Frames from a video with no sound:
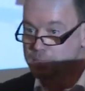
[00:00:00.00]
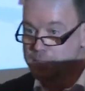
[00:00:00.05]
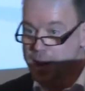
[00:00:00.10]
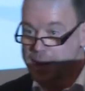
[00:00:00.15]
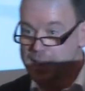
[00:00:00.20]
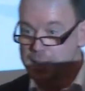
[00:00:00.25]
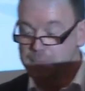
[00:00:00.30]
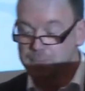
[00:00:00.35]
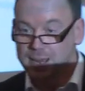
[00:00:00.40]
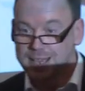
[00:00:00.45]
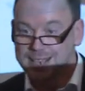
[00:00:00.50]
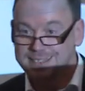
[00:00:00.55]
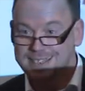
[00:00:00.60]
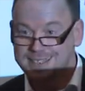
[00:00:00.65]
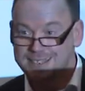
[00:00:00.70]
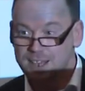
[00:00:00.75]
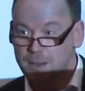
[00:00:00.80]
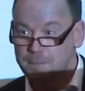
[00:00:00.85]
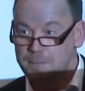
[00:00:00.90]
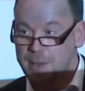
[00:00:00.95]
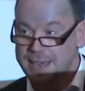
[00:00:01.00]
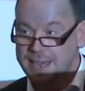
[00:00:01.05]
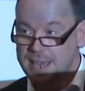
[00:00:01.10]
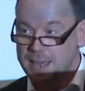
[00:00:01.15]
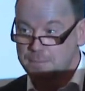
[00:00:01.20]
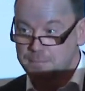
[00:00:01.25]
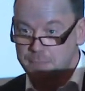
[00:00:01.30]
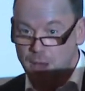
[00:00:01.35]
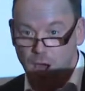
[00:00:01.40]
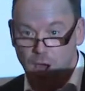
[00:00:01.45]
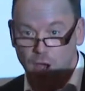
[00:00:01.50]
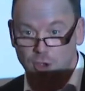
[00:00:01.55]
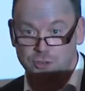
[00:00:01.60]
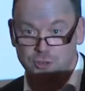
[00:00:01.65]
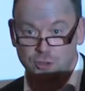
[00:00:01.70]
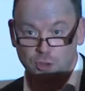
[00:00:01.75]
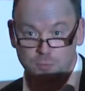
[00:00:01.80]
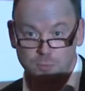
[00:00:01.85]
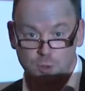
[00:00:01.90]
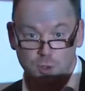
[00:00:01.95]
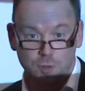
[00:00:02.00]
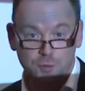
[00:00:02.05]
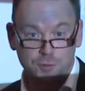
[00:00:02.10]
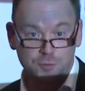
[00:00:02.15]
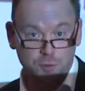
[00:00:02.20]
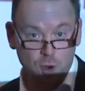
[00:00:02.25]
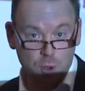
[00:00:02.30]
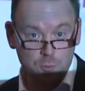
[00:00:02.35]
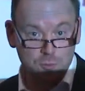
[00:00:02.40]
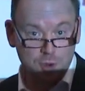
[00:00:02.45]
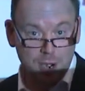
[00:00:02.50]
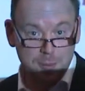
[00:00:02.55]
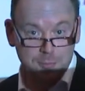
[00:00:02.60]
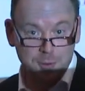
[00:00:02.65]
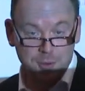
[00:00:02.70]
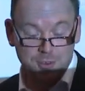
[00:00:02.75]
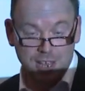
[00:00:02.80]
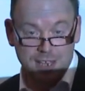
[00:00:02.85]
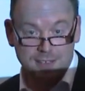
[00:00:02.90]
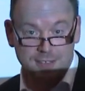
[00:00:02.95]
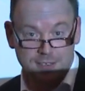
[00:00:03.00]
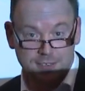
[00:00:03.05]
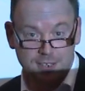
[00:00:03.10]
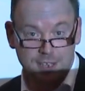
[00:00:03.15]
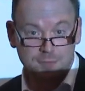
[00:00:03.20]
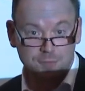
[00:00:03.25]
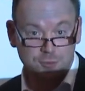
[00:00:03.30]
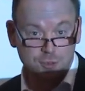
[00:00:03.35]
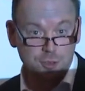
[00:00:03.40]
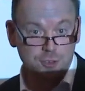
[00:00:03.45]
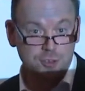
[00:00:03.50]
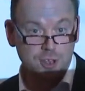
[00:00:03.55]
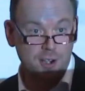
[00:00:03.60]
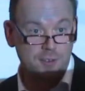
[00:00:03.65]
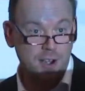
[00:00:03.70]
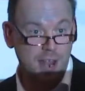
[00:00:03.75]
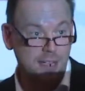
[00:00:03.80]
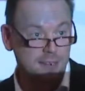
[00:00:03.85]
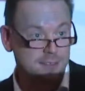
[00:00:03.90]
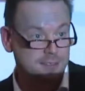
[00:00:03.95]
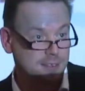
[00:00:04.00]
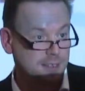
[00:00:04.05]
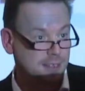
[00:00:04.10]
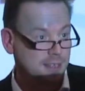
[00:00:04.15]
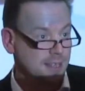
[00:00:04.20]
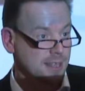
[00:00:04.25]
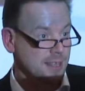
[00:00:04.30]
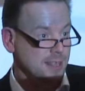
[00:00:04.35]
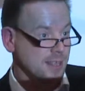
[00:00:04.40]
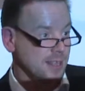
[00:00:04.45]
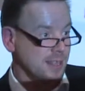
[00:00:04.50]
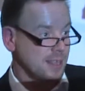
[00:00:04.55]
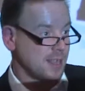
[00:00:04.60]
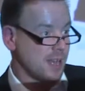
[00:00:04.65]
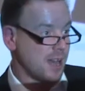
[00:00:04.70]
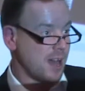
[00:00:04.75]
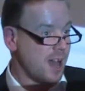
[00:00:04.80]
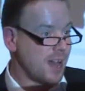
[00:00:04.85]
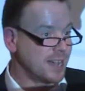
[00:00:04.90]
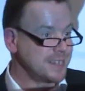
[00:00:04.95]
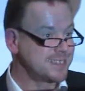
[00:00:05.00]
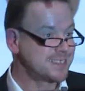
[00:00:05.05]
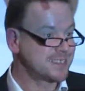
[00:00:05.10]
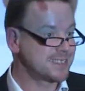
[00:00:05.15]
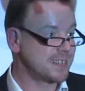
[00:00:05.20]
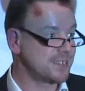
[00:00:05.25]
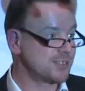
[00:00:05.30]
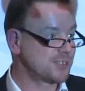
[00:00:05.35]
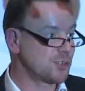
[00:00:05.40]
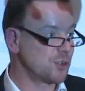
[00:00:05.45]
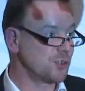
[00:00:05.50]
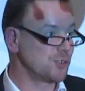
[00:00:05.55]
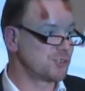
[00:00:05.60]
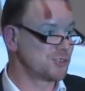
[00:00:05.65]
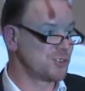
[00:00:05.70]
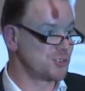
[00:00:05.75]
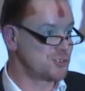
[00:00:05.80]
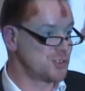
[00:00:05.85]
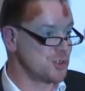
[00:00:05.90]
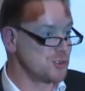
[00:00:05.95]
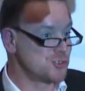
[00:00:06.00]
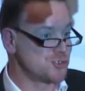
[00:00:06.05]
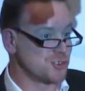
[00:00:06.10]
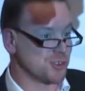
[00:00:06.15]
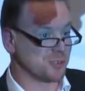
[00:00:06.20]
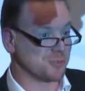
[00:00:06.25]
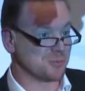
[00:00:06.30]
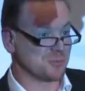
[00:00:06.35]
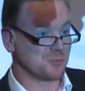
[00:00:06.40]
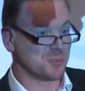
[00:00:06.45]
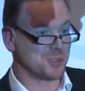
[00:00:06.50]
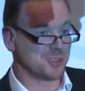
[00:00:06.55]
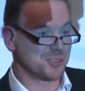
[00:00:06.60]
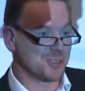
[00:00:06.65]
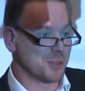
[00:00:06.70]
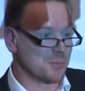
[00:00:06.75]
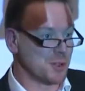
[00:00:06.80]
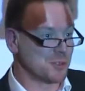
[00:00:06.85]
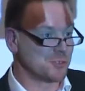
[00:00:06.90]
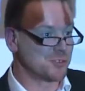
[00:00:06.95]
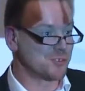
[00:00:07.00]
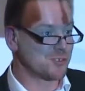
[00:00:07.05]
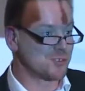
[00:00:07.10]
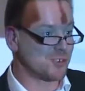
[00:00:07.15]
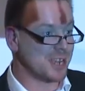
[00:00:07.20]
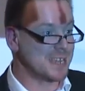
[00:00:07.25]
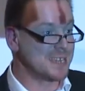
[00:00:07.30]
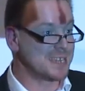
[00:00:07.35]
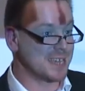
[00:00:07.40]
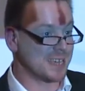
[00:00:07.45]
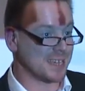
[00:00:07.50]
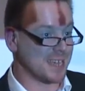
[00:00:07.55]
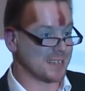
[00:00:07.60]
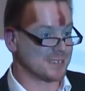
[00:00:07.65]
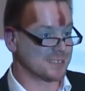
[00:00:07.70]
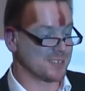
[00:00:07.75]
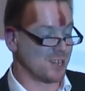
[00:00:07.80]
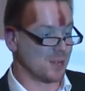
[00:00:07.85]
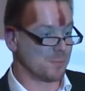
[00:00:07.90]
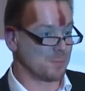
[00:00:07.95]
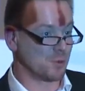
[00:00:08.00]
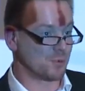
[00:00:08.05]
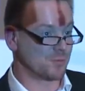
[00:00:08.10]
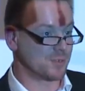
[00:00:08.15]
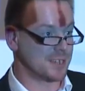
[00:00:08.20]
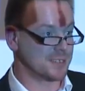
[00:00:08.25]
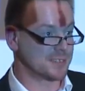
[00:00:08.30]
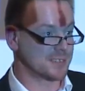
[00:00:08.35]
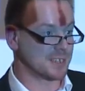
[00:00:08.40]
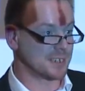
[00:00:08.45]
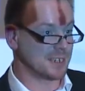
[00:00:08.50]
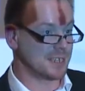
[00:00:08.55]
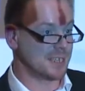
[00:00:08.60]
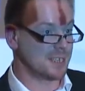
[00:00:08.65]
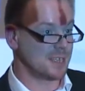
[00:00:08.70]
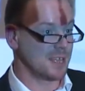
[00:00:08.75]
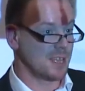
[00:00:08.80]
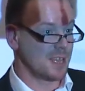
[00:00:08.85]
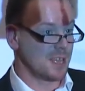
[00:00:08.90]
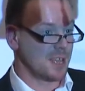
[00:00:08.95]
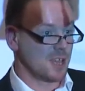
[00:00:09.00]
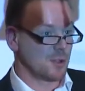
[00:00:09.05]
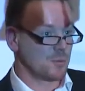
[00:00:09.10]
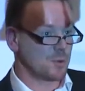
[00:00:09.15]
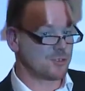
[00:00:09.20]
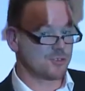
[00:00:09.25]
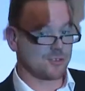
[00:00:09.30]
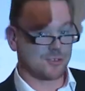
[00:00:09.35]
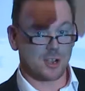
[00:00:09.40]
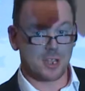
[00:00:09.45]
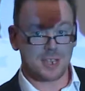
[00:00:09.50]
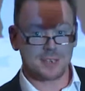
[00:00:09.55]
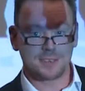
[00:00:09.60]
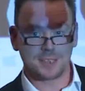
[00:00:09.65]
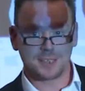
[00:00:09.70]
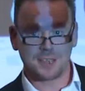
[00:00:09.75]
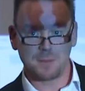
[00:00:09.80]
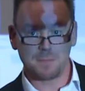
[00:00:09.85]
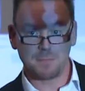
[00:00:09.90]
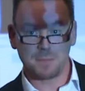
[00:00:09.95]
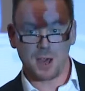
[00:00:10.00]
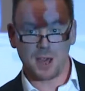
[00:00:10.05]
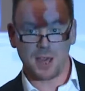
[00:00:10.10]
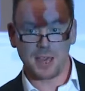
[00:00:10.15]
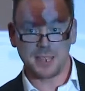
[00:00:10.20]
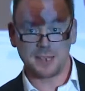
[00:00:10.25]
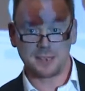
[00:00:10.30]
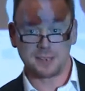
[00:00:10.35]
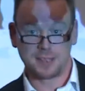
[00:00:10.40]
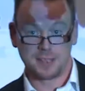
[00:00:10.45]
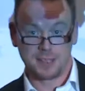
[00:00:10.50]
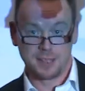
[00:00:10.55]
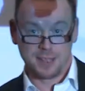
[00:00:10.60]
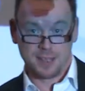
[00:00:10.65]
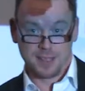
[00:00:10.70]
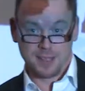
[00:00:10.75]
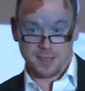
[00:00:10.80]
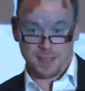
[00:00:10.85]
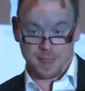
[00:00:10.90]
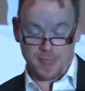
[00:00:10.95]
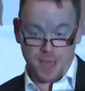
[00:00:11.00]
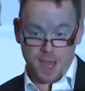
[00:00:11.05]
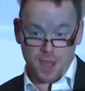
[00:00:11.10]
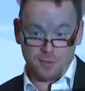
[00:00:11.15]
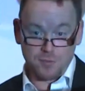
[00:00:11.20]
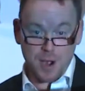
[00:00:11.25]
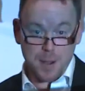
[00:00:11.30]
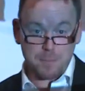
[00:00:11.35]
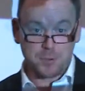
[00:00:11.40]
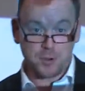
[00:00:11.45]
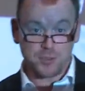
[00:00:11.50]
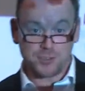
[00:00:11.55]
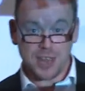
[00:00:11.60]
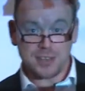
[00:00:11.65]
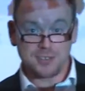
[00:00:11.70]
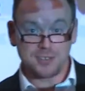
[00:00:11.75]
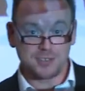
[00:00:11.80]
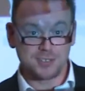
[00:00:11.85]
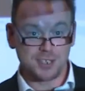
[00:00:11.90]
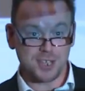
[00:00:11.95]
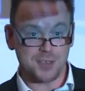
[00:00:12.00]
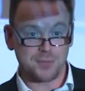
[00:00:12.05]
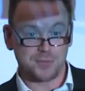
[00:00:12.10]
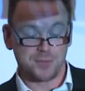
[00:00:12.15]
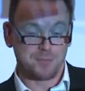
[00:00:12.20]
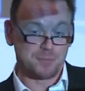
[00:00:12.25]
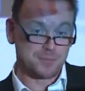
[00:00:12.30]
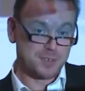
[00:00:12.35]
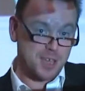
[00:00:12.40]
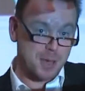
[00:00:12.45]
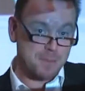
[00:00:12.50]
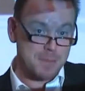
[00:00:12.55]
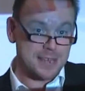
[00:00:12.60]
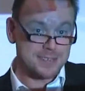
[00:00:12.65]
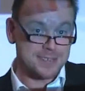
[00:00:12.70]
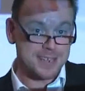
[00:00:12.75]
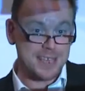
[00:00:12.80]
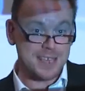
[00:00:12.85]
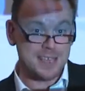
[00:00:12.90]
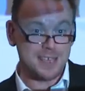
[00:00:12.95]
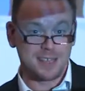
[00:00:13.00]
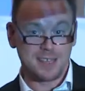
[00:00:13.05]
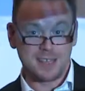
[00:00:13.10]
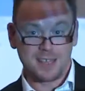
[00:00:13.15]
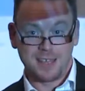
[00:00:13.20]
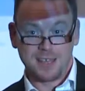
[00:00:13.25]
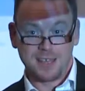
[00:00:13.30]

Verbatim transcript: many places are making partial moves from representative to direct. Uh, Iceland's constitution was the most striking example recently, which tried to combine a representative committee